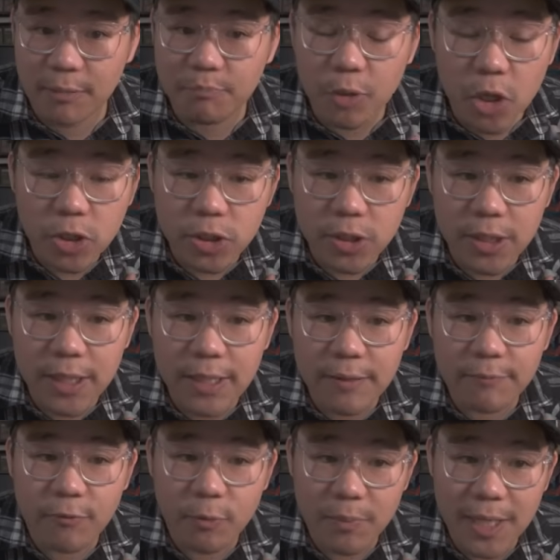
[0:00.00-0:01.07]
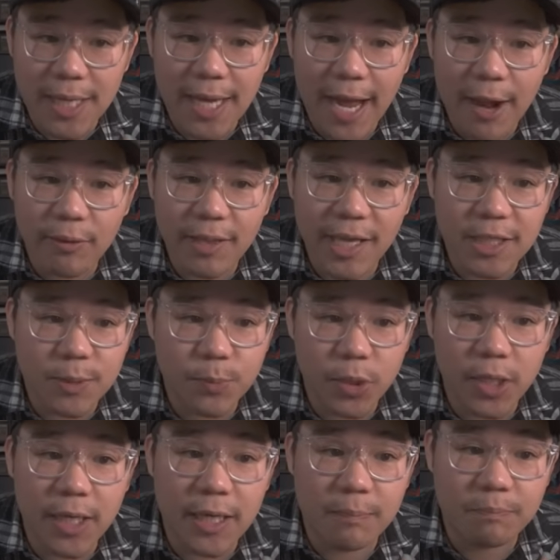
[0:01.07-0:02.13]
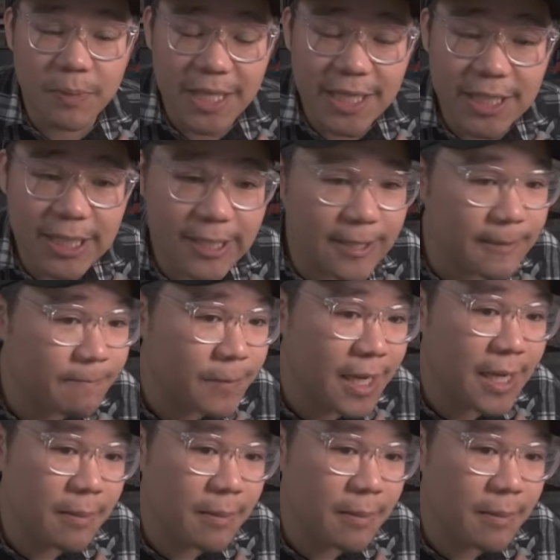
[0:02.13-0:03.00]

Personally, for me, I would like to put it in B tier,